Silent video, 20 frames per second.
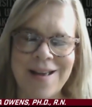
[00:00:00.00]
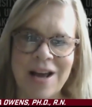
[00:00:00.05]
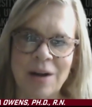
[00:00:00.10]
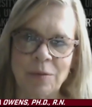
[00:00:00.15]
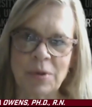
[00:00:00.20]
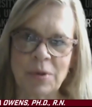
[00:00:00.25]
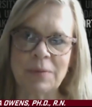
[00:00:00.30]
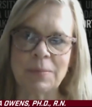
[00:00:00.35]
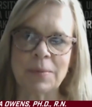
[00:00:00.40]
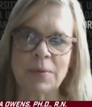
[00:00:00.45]

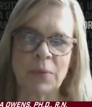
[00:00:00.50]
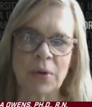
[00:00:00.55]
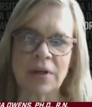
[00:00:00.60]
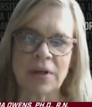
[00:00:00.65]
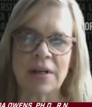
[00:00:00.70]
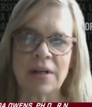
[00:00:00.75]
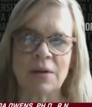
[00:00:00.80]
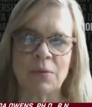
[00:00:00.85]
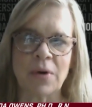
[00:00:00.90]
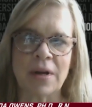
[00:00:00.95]
And we've been
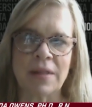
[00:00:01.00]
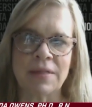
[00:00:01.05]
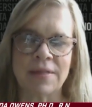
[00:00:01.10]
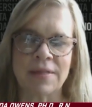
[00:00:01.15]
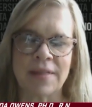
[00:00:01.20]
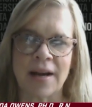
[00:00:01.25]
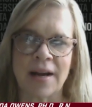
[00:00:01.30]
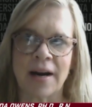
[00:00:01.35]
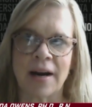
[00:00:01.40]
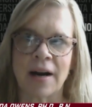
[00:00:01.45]
working with
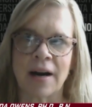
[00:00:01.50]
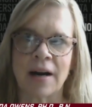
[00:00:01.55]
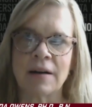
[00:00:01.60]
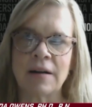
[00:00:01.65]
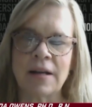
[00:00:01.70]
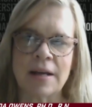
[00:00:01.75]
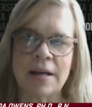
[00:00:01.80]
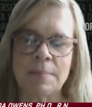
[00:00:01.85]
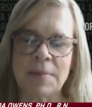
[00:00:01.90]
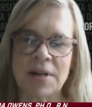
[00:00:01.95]

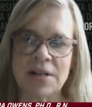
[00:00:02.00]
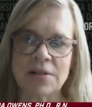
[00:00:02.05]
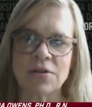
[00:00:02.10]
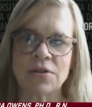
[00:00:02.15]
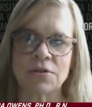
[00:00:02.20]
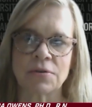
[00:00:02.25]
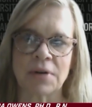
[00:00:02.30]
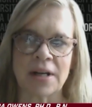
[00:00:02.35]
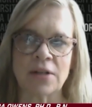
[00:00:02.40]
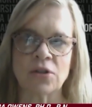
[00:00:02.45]
their
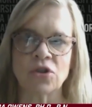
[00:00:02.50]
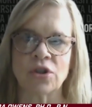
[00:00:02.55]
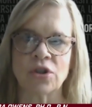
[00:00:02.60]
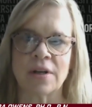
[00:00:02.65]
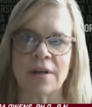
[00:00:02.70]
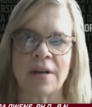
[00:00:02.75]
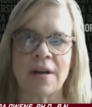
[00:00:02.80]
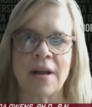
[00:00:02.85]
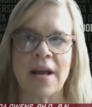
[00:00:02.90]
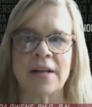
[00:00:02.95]

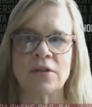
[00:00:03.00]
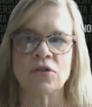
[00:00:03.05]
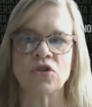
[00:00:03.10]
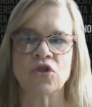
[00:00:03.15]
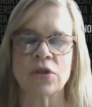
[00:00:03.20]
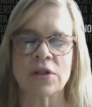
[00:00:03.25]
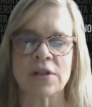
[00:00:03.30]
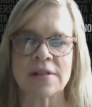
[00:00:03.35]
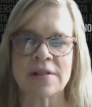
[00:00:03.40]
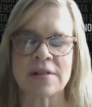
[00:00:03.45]
administration, and
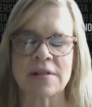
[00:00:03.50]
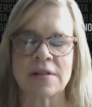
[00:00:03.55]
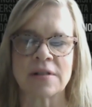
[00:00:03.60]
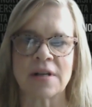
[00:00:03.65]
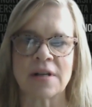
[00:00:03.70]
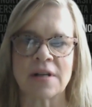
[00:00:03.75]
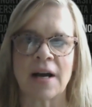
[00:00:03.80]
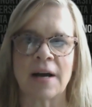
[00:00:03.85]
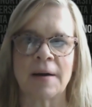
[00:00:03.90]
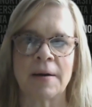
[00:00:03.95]

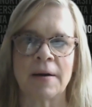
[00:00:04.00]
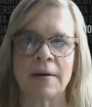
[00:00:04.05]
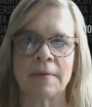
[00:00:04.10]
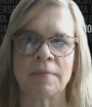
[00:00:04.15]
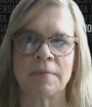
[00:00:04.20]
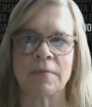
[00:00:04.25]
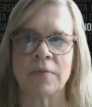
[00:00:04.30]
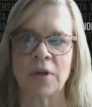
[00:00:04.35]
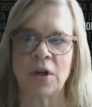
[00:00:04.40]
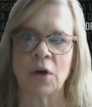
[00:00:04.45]
just,
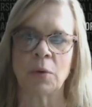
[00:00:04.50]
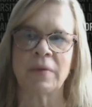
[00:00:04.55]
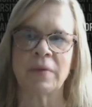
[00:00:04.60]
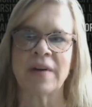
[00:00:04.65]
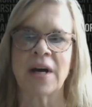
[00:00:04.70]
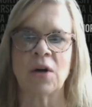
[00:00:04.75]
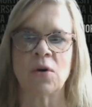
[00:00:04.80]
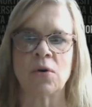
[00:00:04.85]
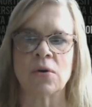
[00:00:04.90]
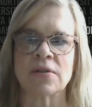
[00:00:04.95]
we've
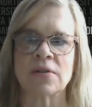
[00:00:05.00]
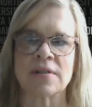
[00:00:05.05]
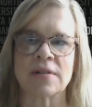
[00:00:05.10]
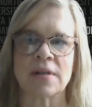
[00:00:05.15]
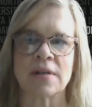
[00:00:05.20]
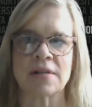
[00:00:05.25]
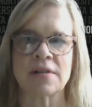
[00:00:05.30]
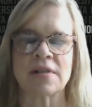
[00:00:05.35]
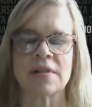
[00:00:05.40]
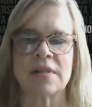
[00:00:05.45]
got a whole
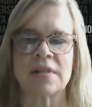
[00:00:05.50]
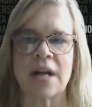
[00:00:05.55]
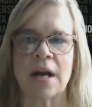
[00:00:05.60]
set of